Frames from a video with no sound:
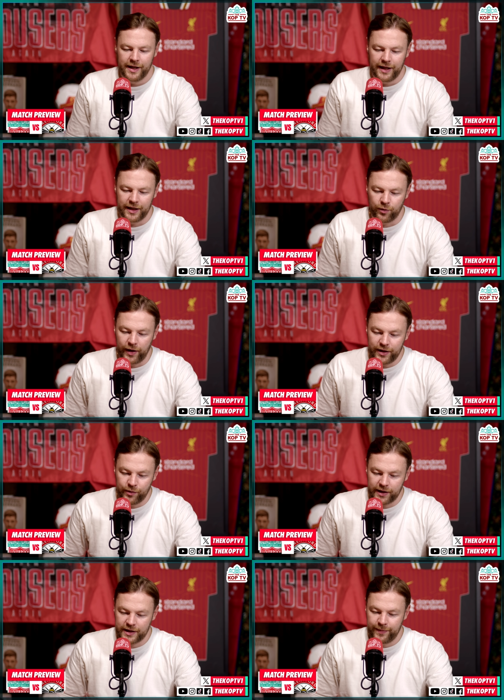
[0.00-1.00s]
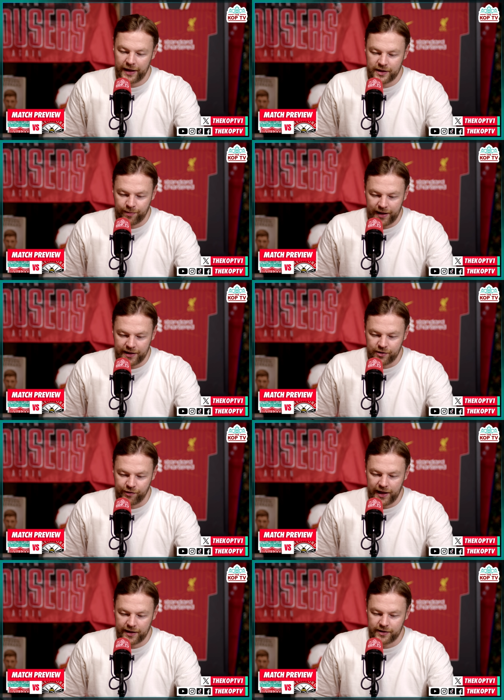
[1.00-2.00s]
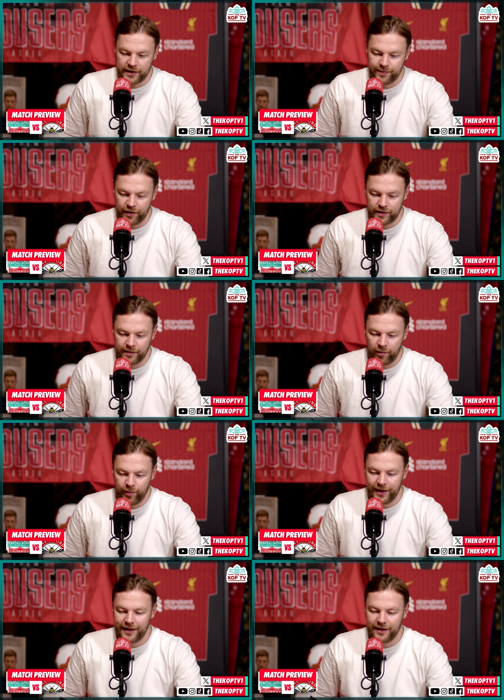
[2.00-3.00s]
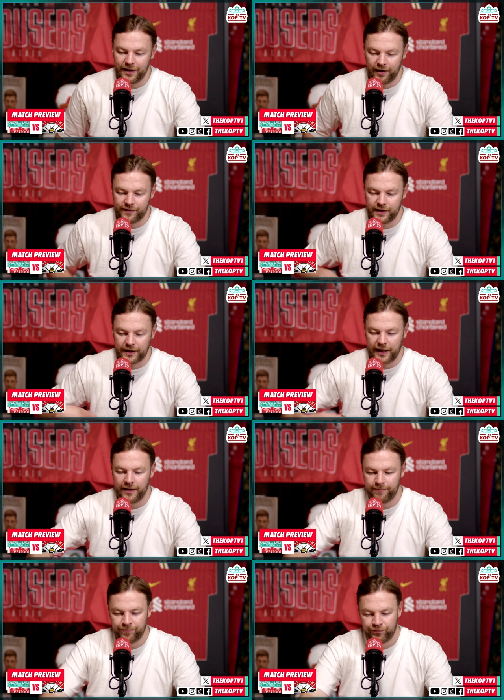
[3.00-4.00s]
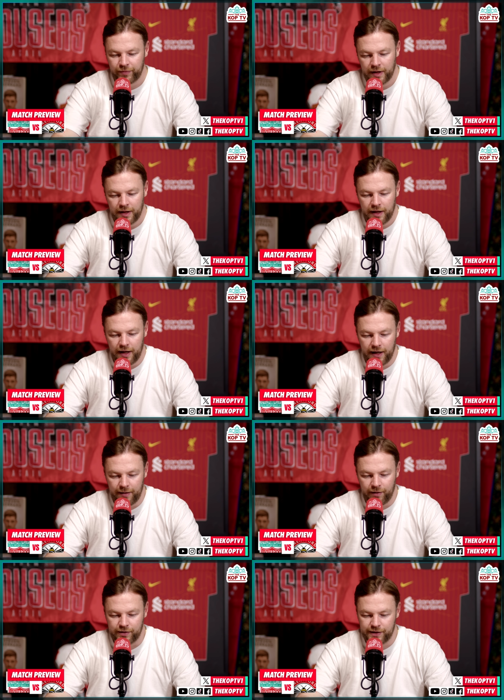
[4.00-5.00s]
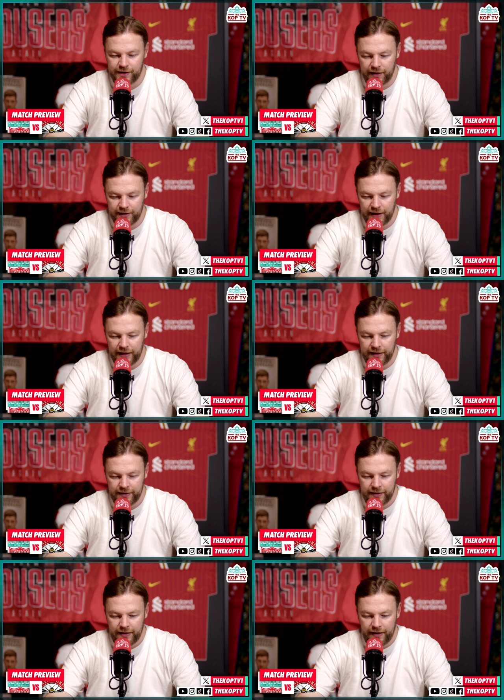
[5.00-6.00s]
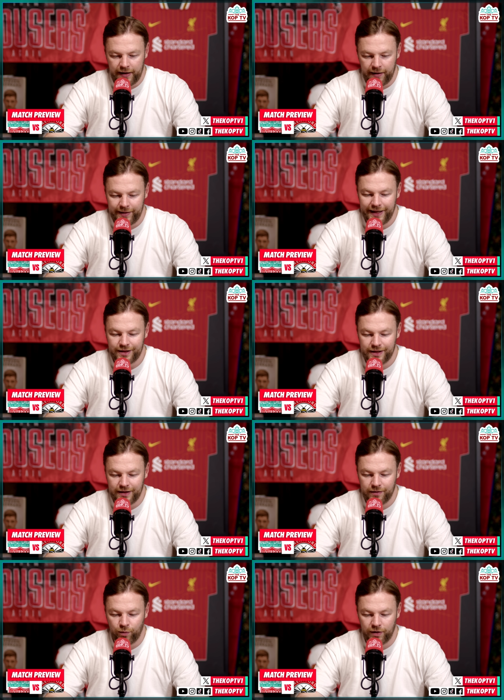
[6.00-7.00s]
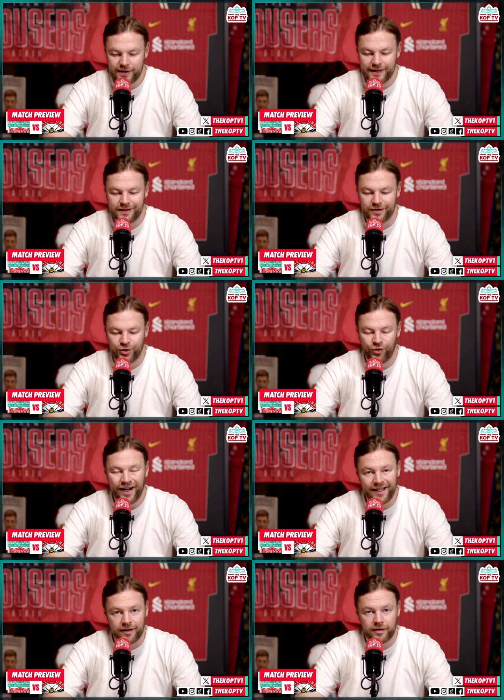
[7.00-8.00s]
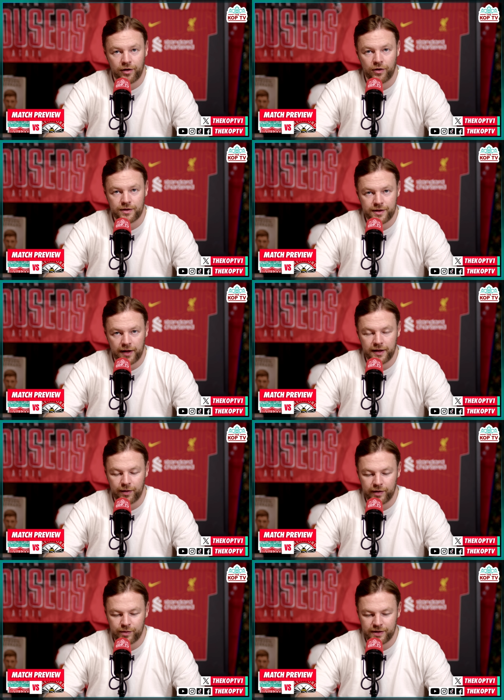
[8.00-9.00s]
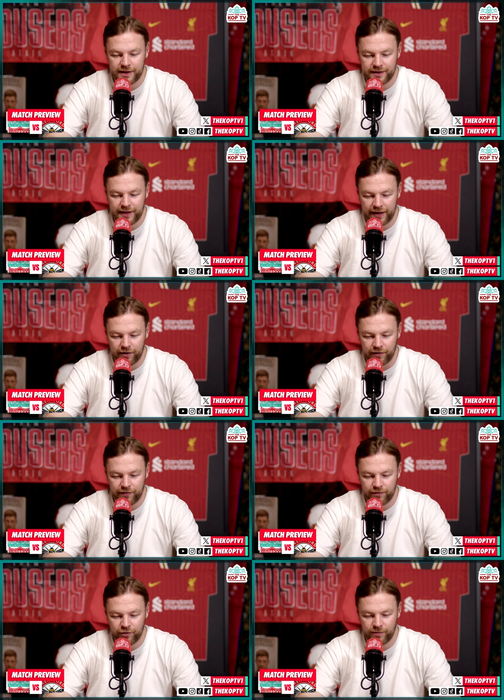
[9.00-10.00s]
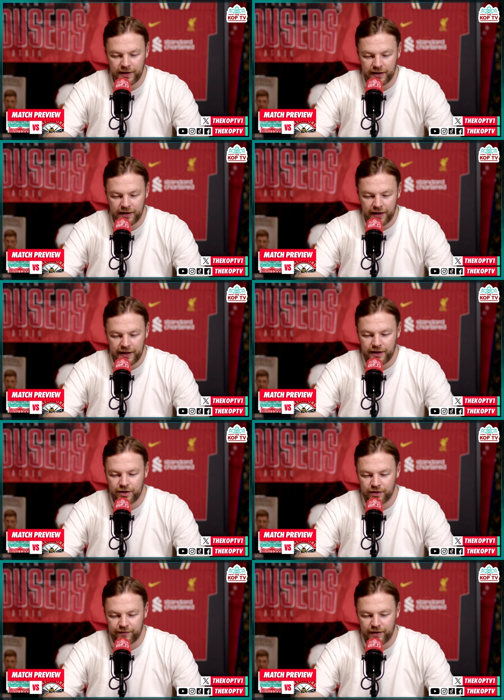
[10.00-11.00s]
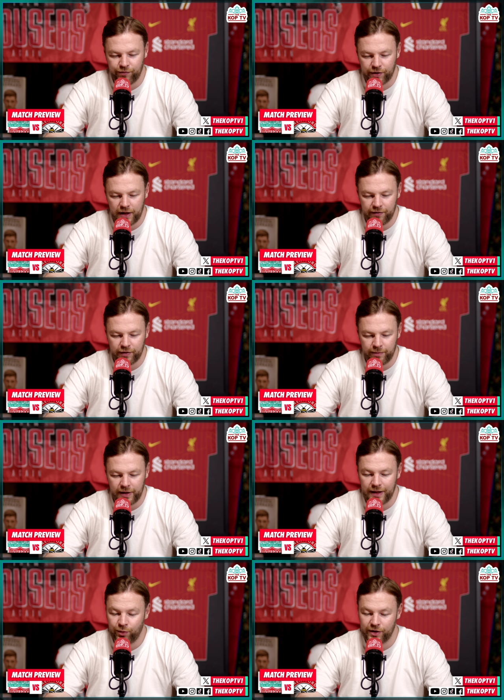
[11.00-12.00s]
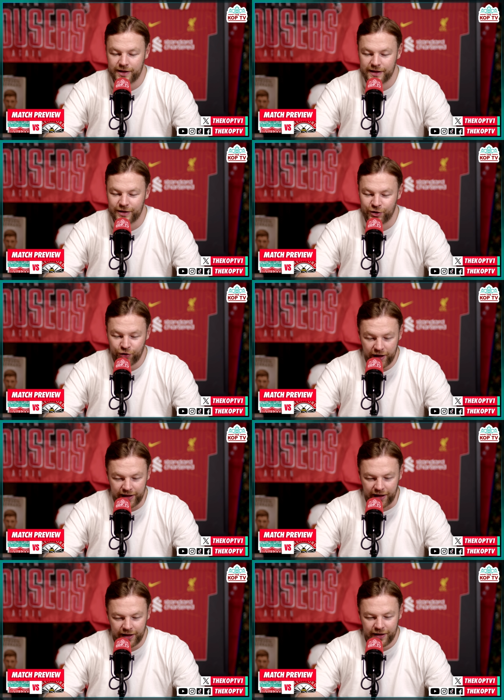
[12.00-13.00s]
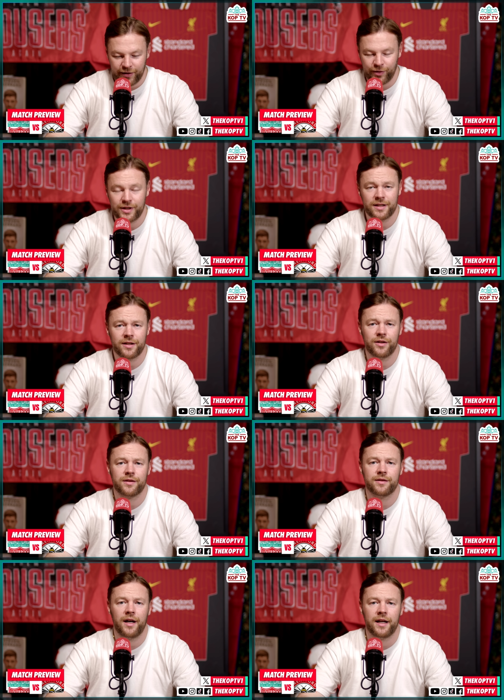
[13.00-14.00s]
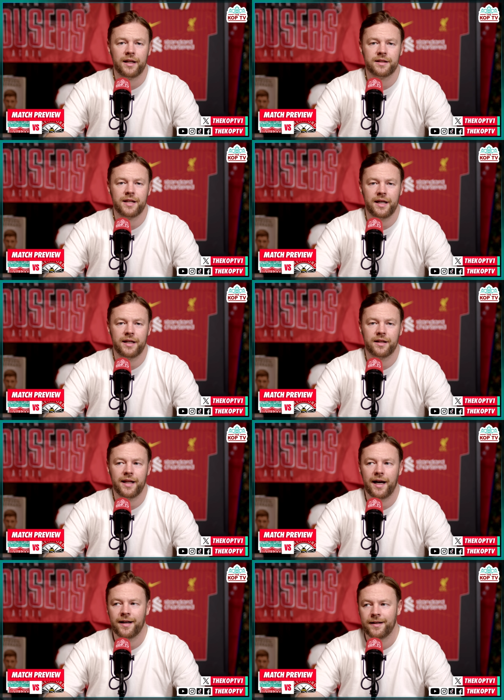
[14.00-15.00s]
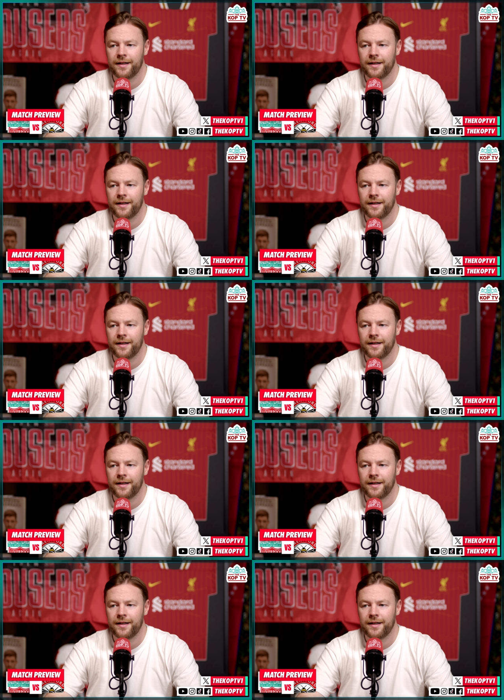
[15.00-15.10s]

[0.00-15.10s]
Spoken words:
in a way you would expect a player to react. I spoke to him immediately after the game on Sunday. He actually wanted to train on Sunday, which was his day off. Normally, he should have done recovery, but he wanted to train, which is a good sign. He's taken that